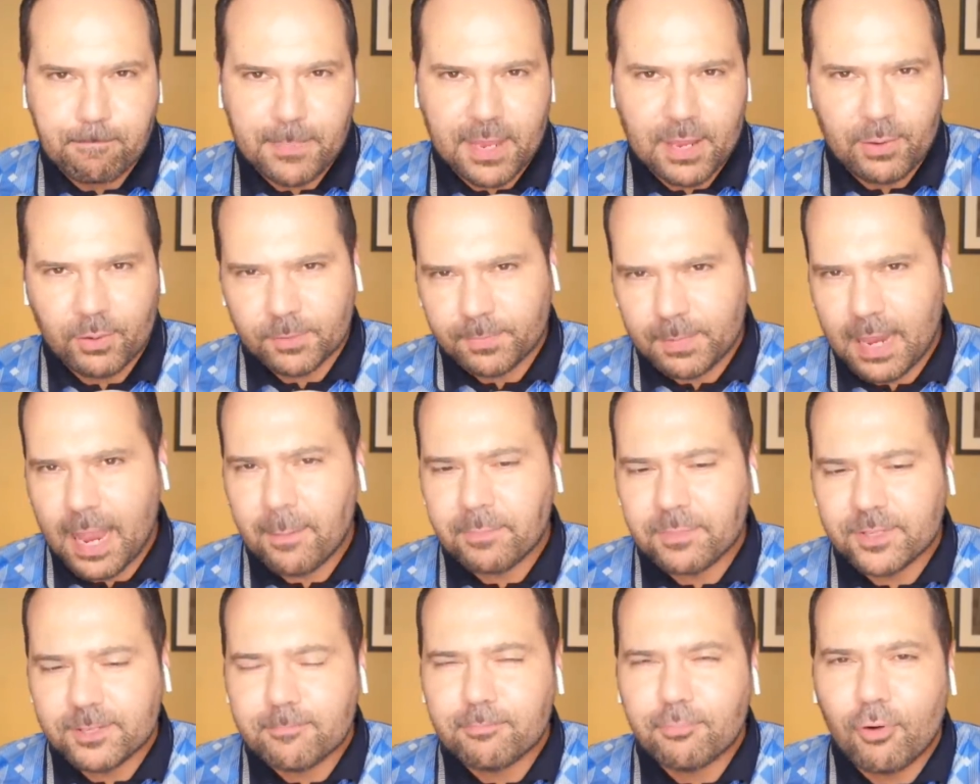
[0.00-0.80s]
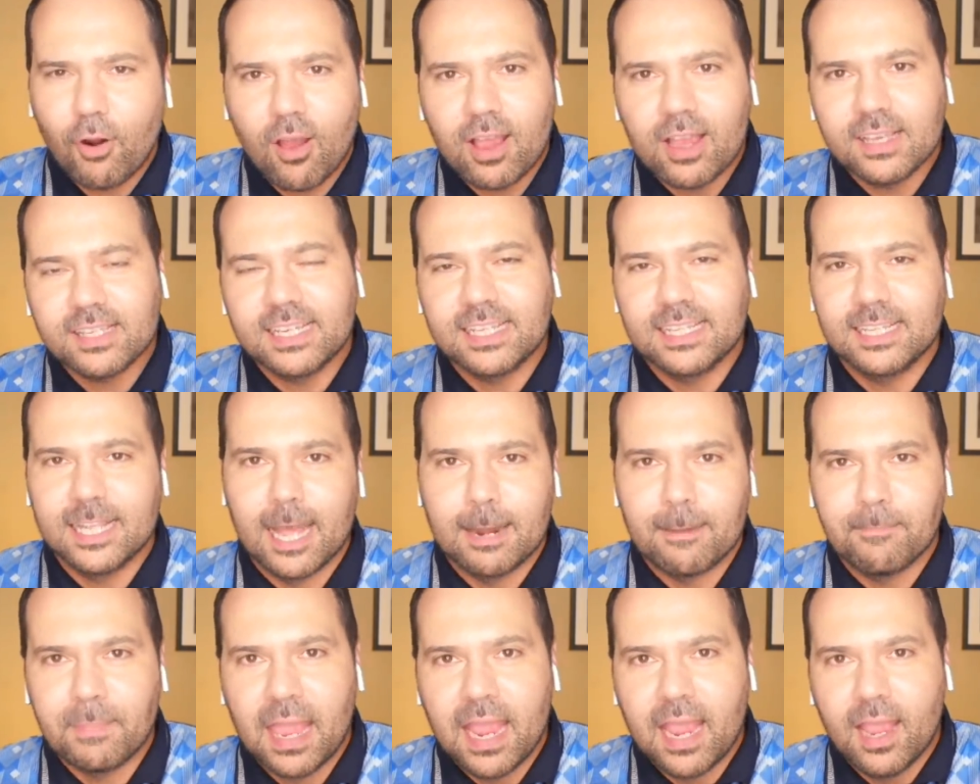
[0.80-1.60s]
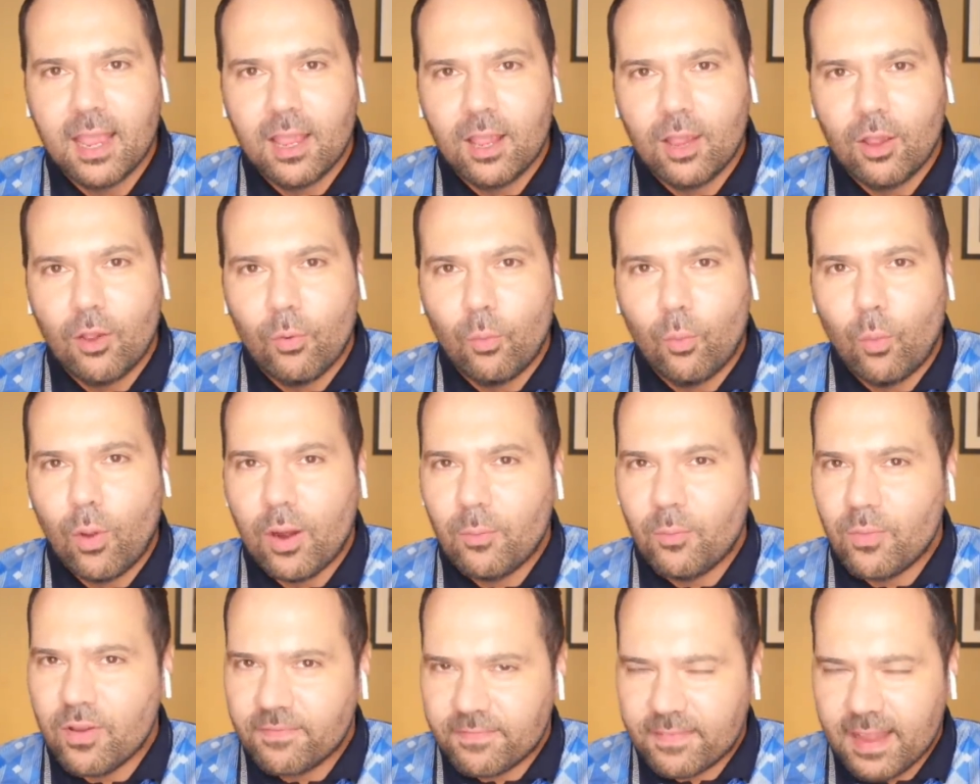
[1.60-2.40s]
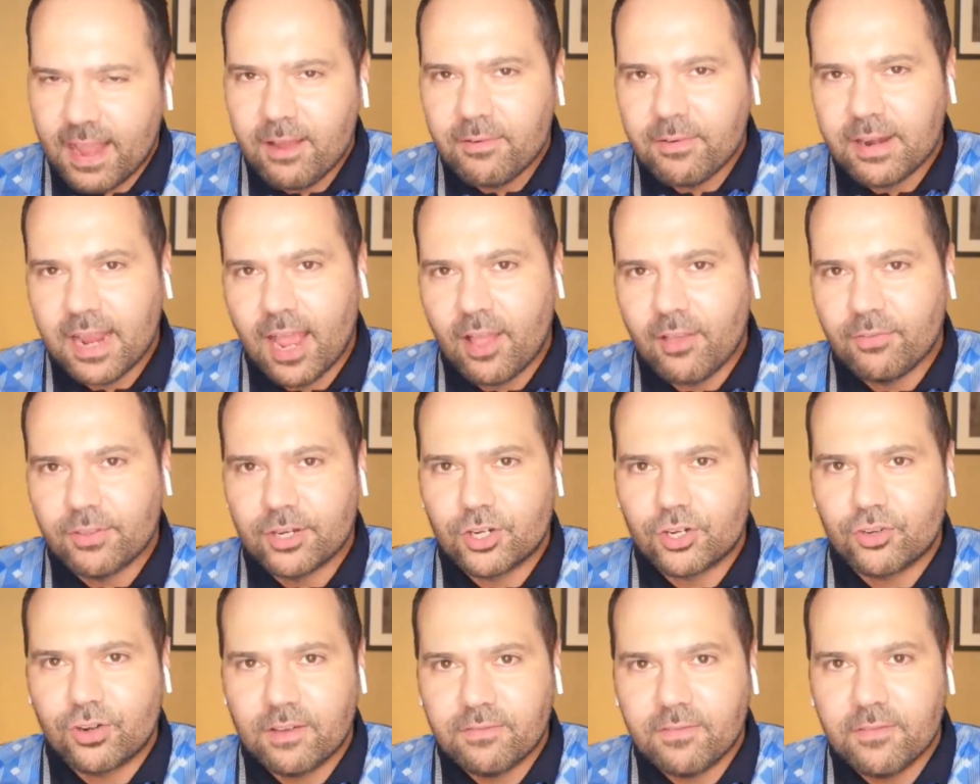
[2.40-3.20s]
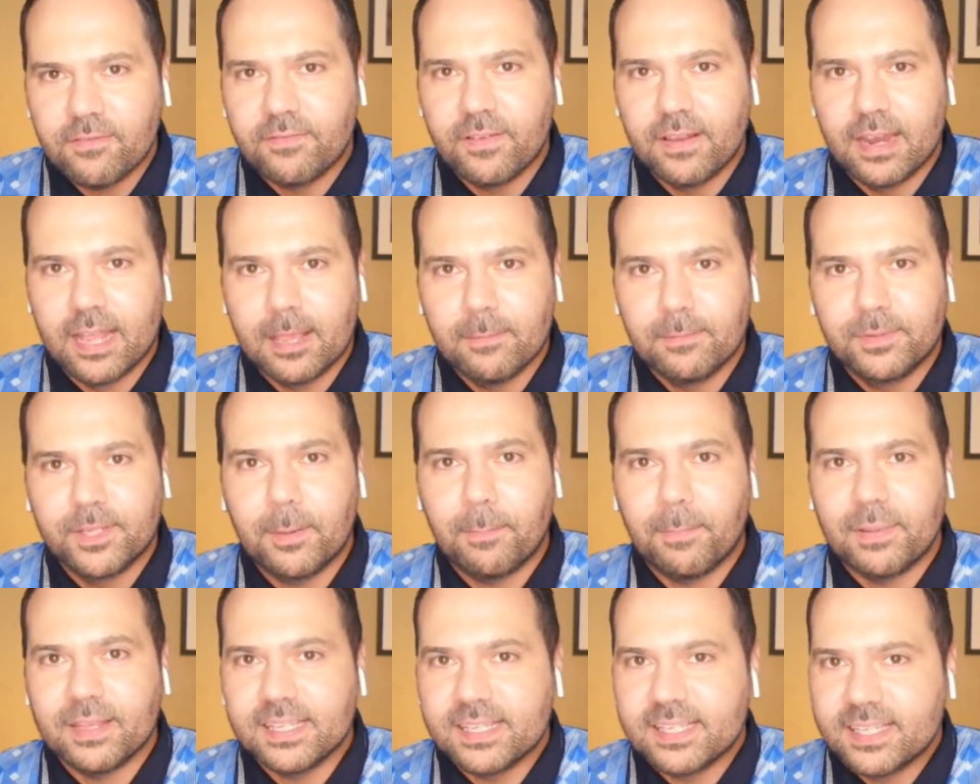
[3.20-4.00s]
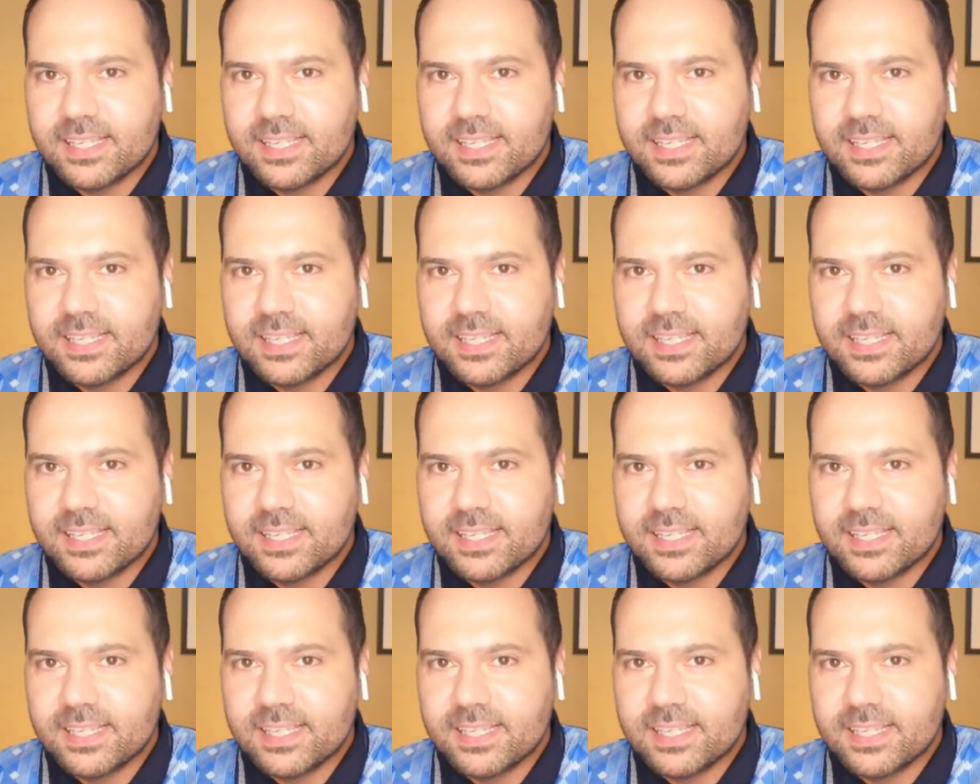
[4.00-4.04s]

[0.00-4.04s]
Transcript: It was perhaps surprising then when we found out that Trevor Phillips had been